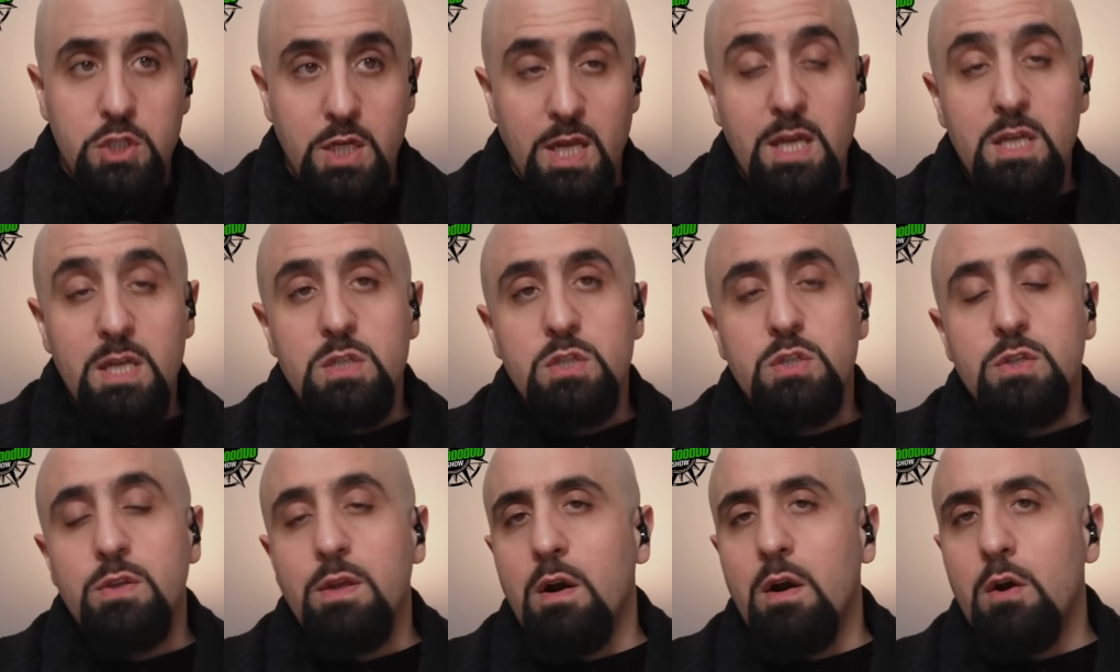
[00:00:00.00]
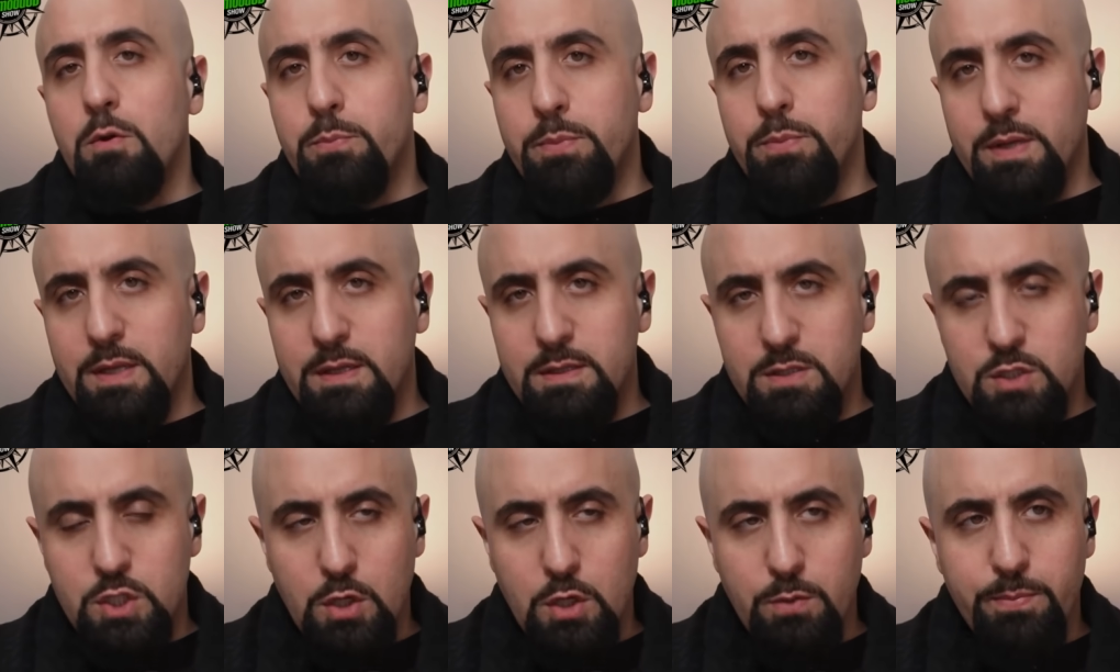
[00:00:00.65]
change. There are
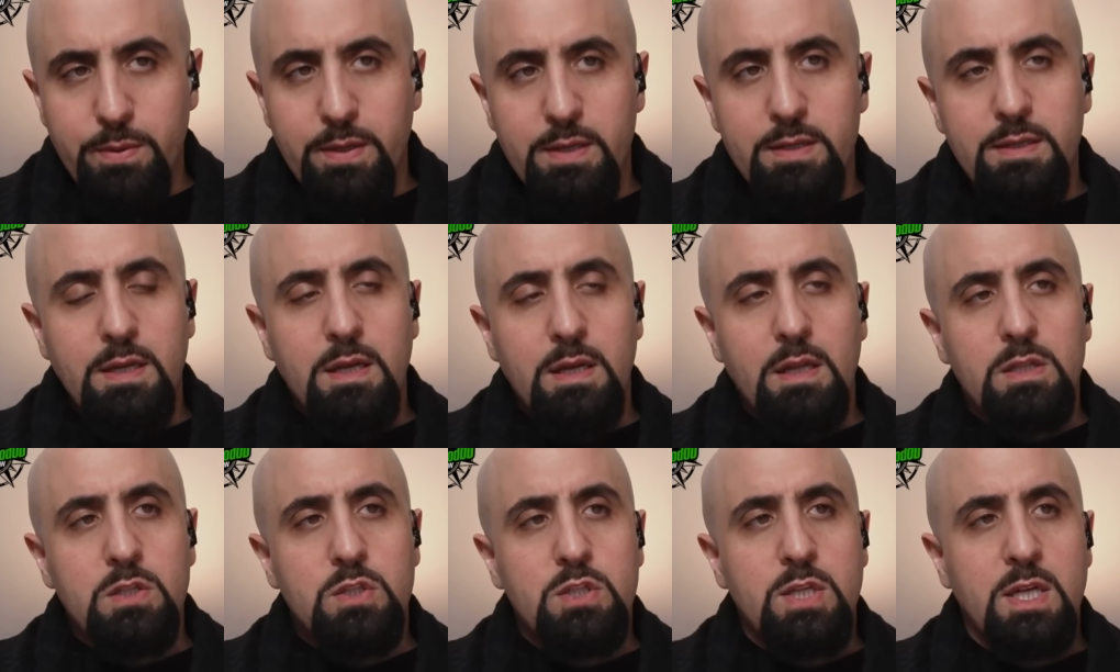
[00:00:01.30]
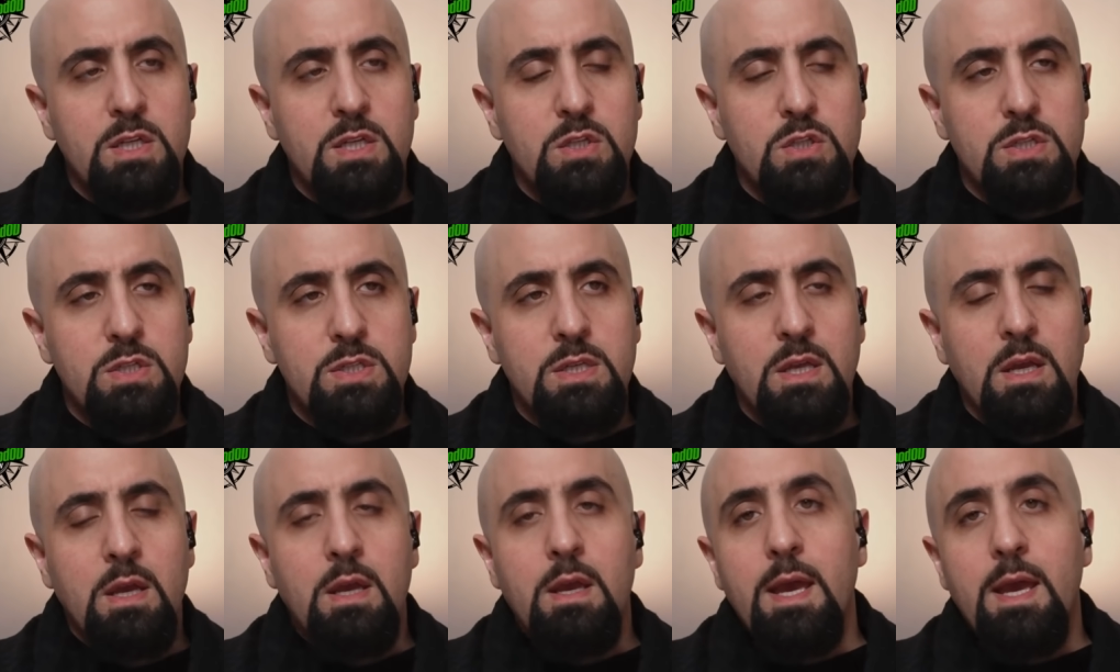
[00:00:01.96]
geopolitical
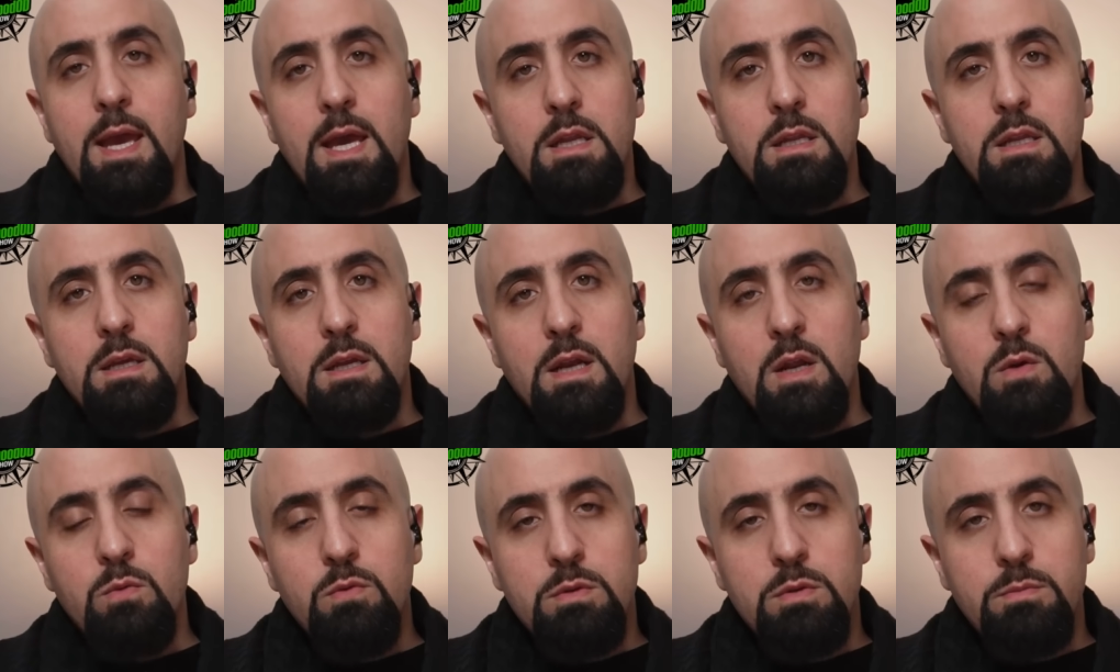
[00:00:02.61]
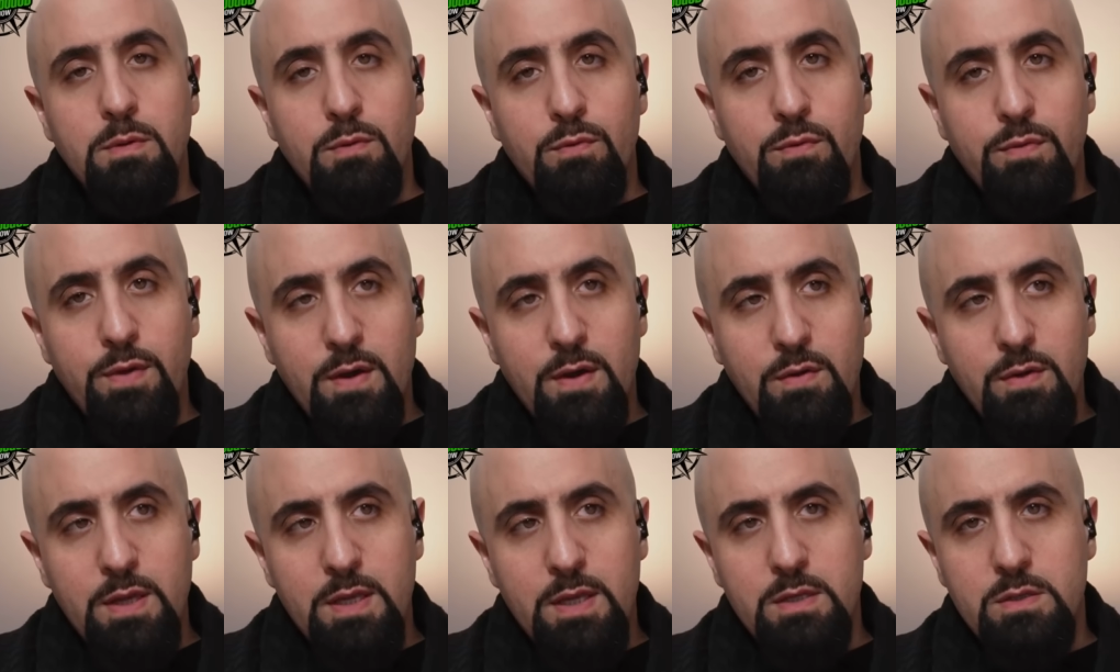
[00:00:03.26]
changes, and Iran would be
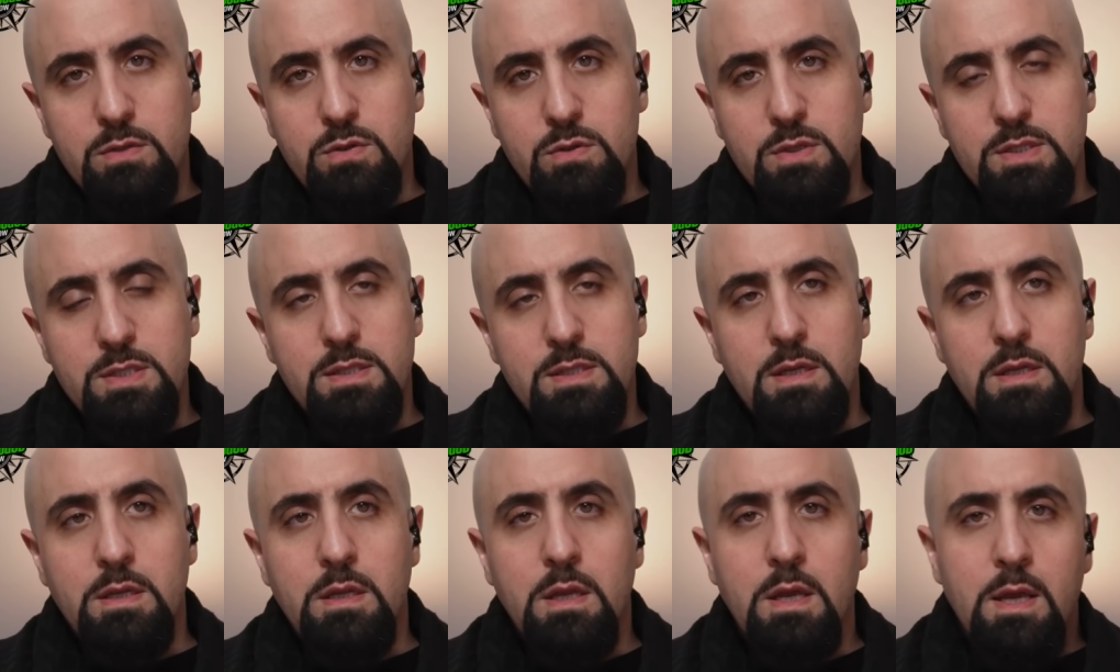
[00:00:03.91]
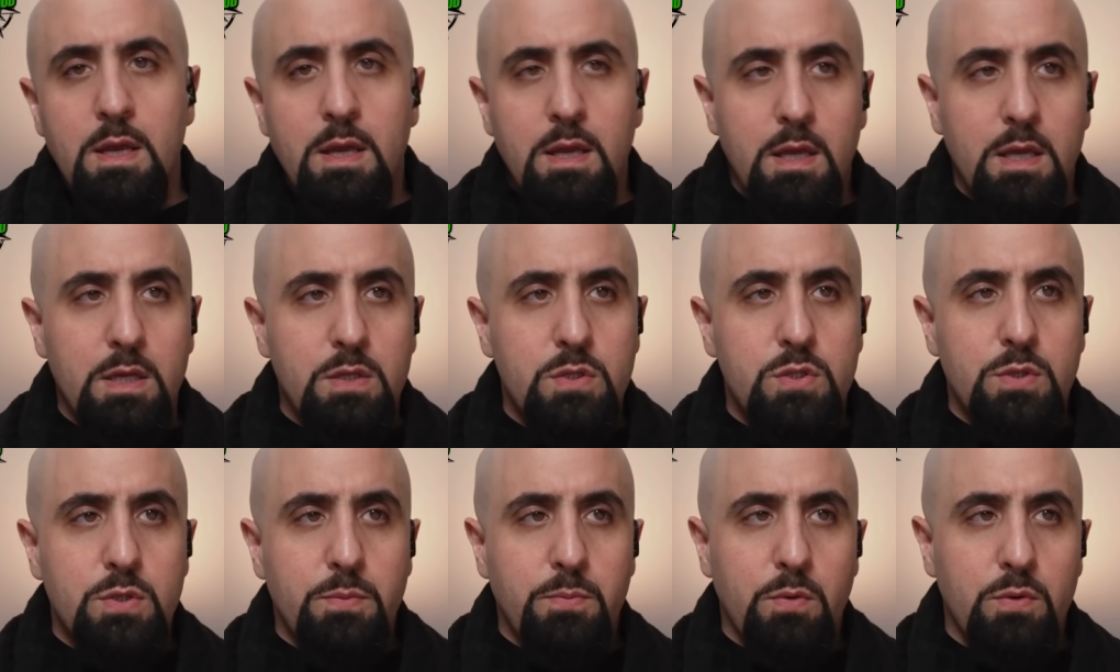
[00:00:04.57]
very interested
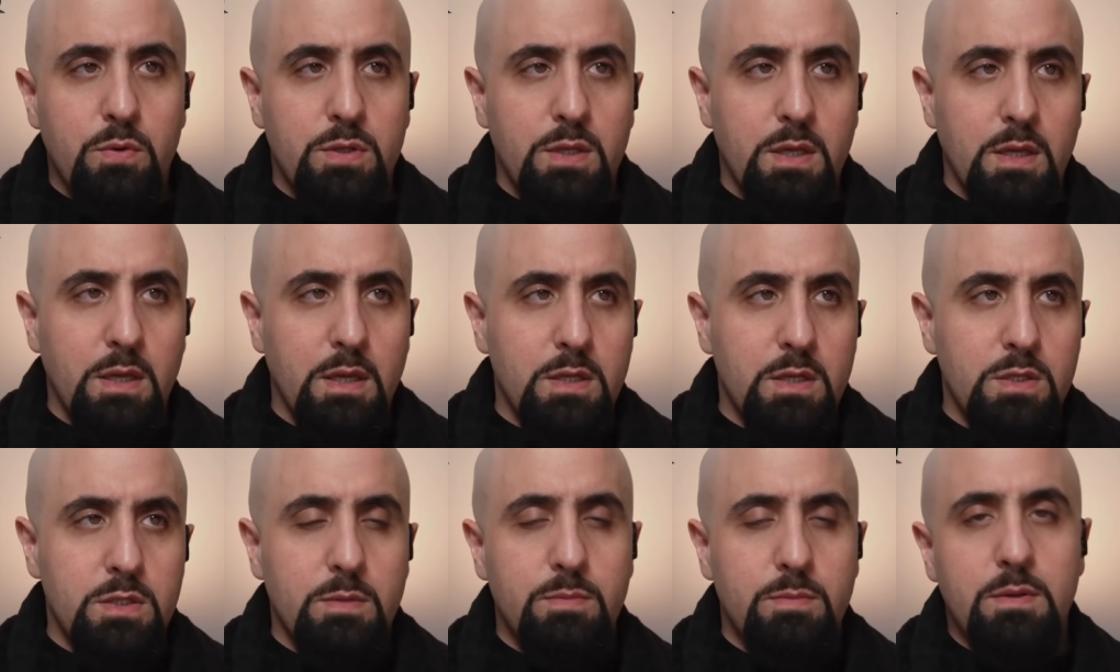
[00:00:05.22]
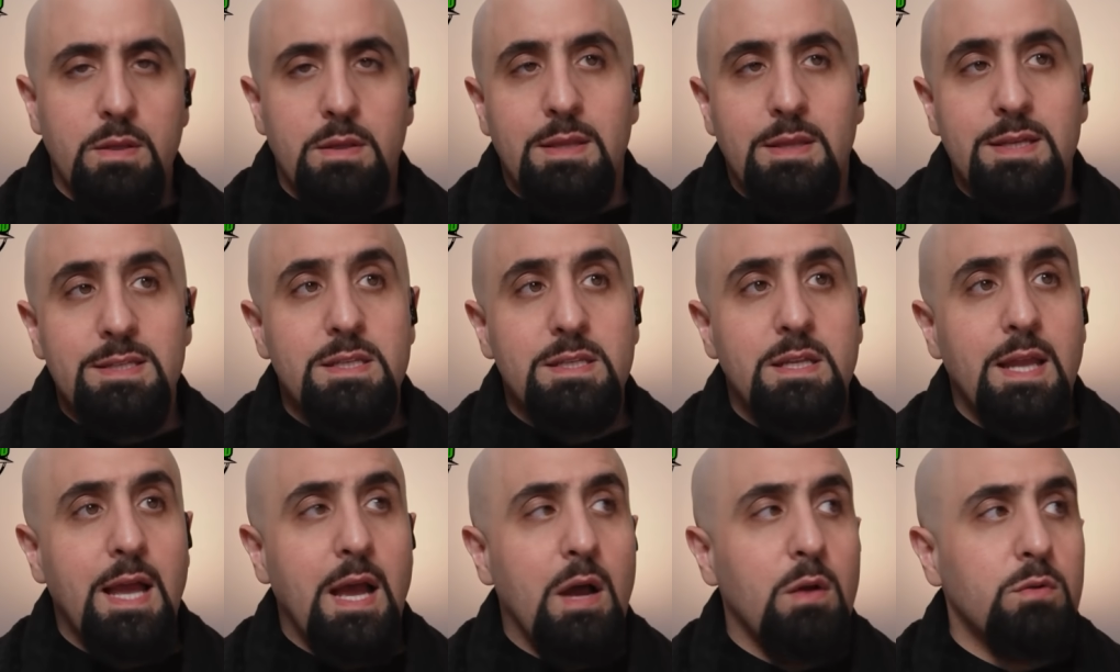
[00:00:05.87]
in supporting Egypt. It
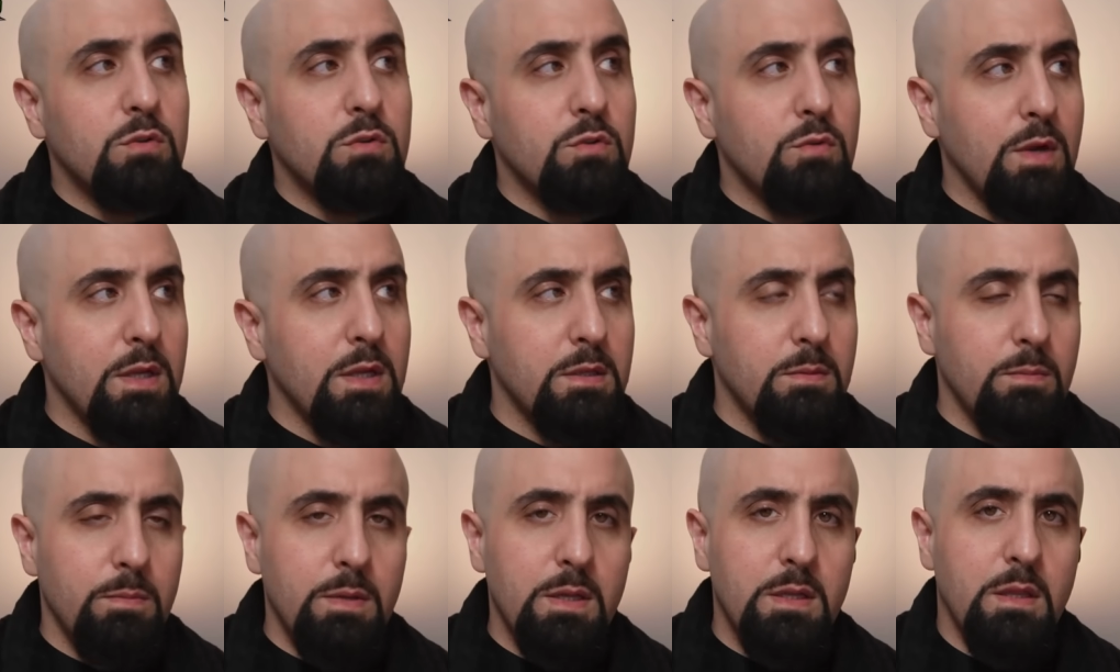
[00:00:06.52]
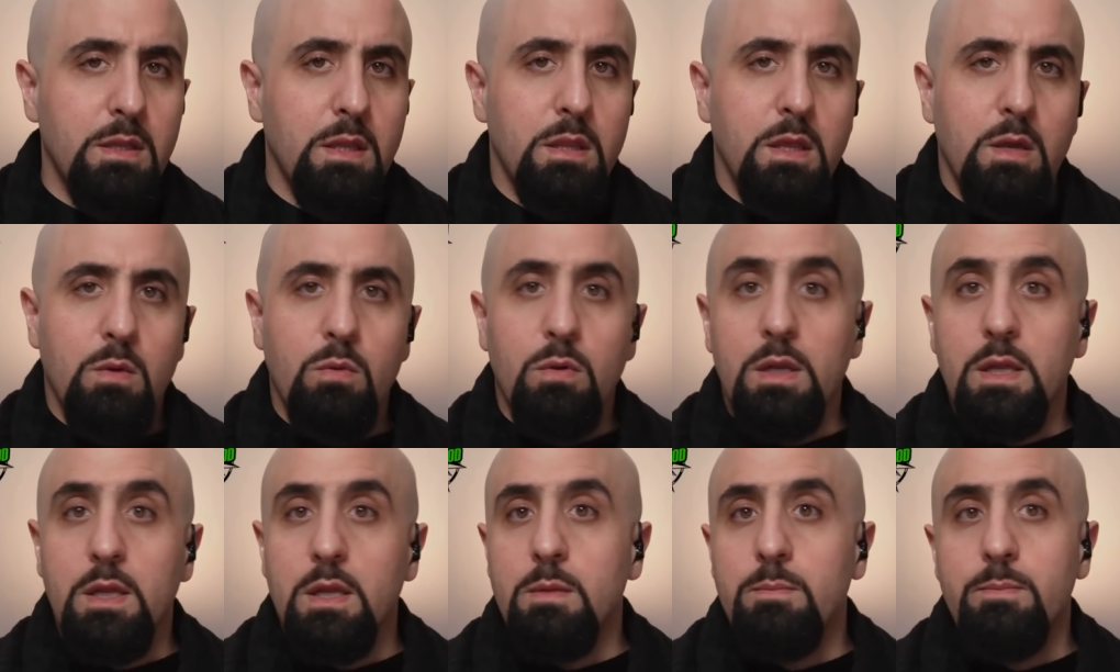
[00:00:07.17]
doesn't outright mean that they
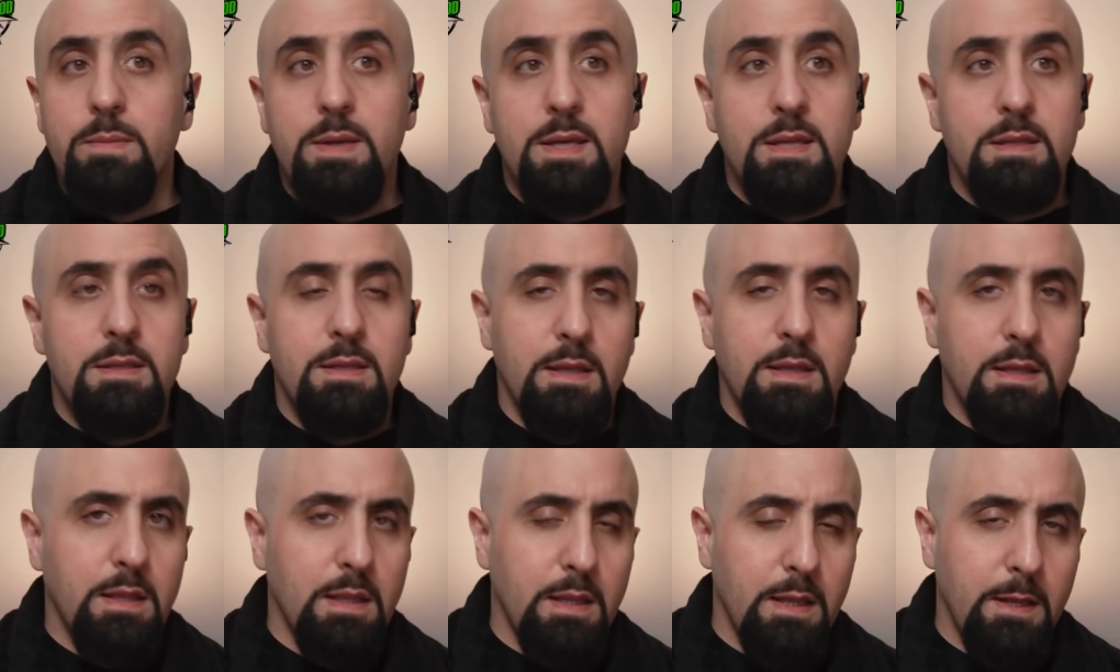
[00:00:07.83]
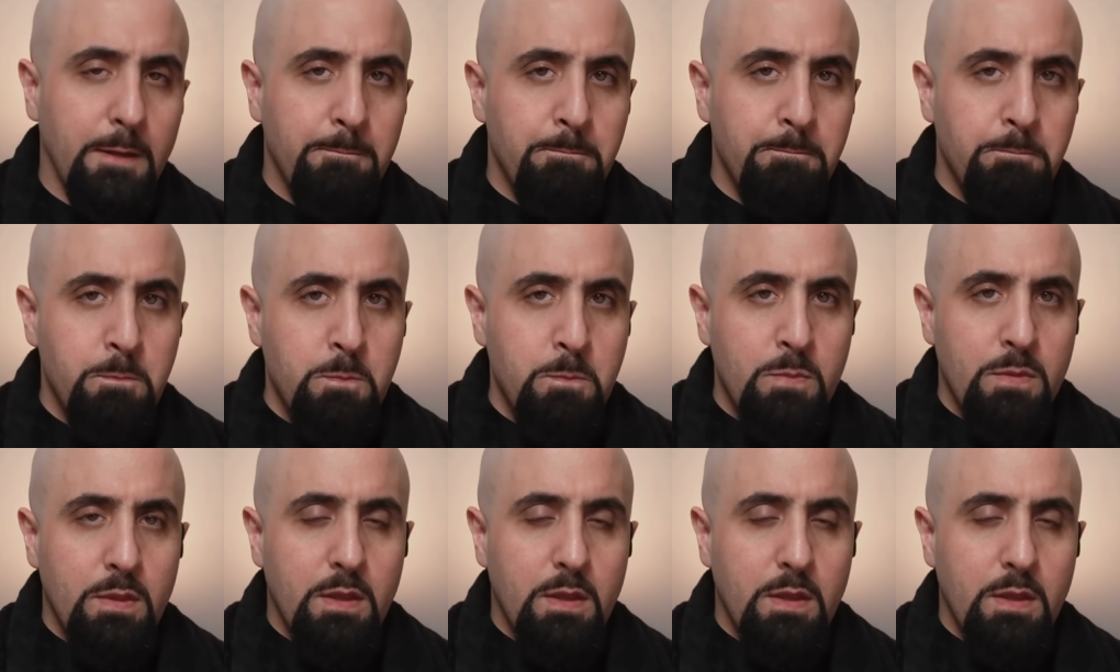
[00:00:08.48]
will immediately